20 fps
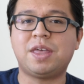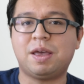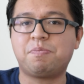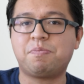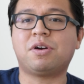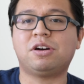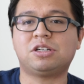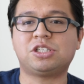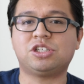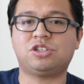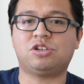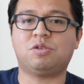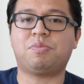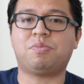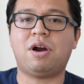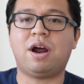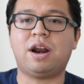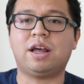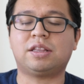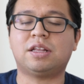purchase your
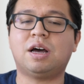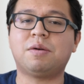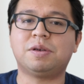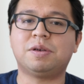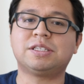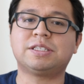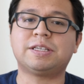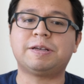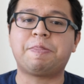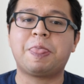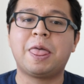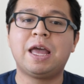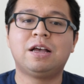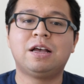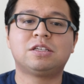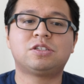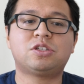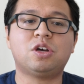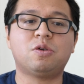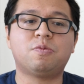product, obviously.
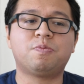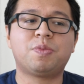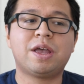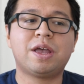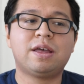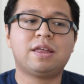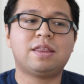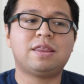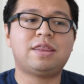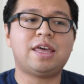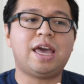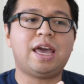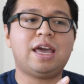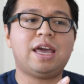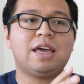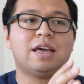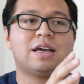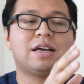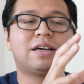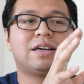So
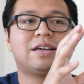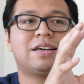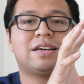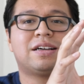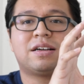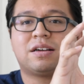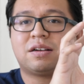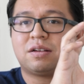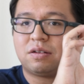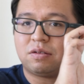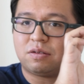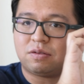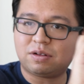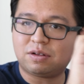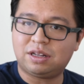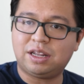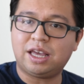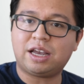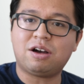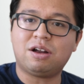they
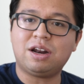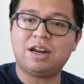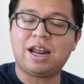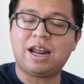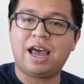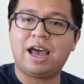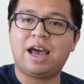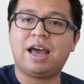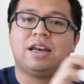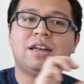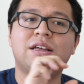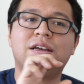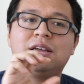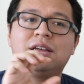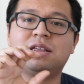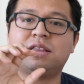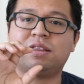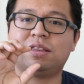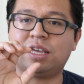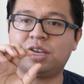click on an ad,
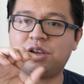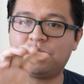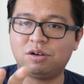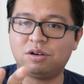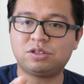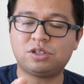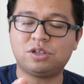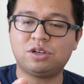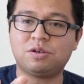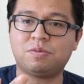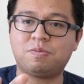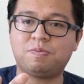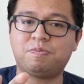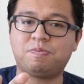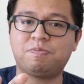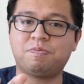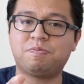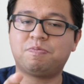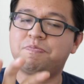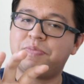they go to your
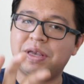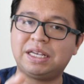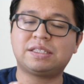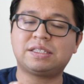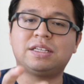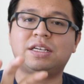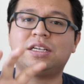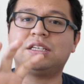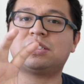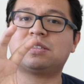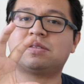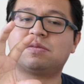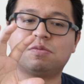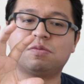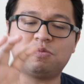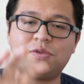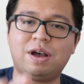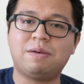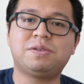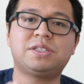business
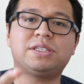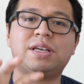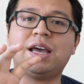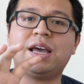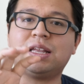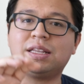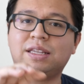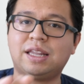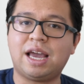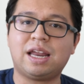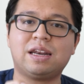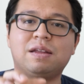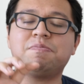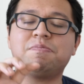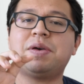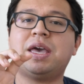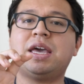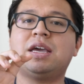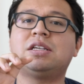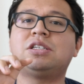website landing
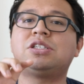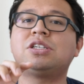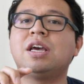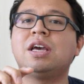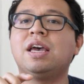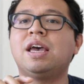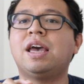page,